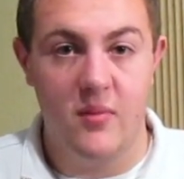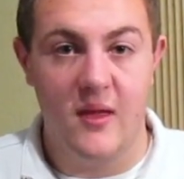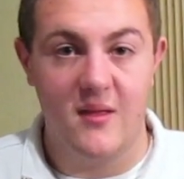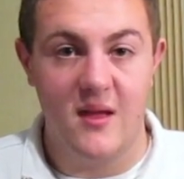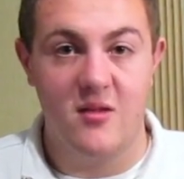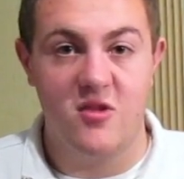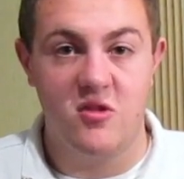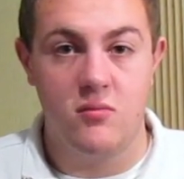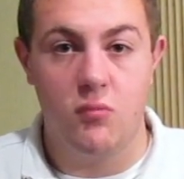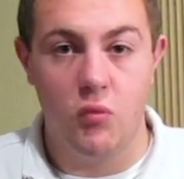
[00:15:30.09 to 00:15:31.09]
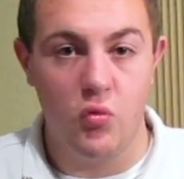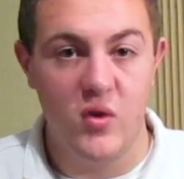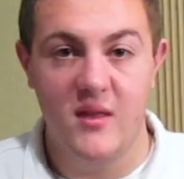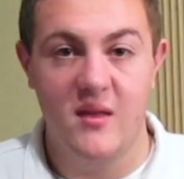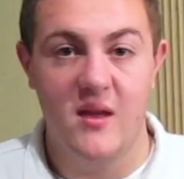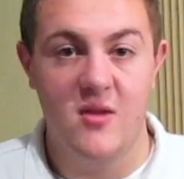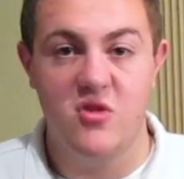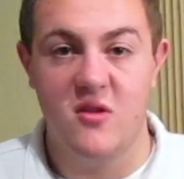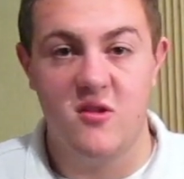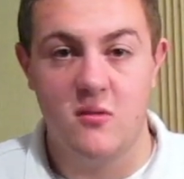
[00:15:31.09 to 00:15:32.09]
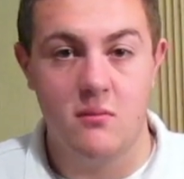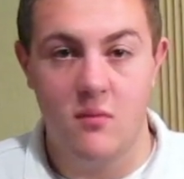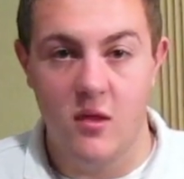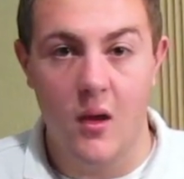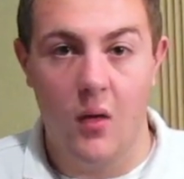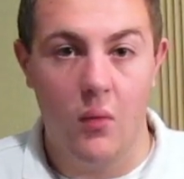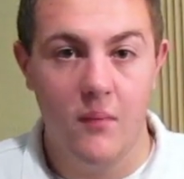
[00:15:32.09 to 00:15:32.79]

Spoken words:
like, that's really just, no.